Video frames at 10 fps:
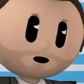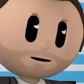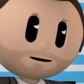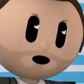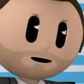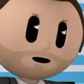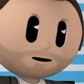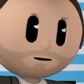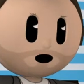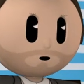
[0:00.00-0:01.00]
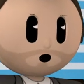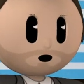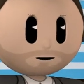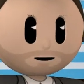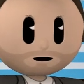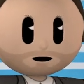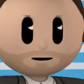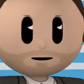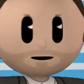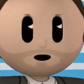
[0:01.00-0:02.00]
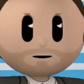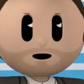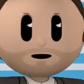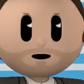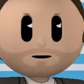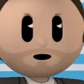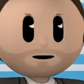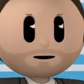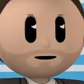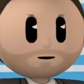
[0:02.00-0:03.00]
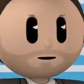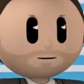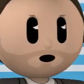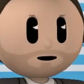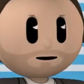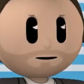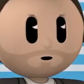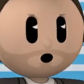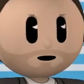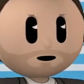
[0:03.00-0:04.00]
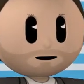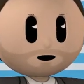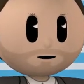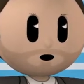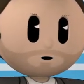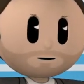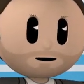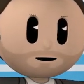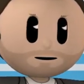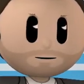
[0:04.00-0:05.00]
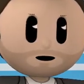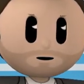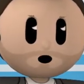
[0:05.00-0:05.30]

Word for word: Hanging on that tomorrow will be the day they will finally admit there is something wrong and they will work to fix the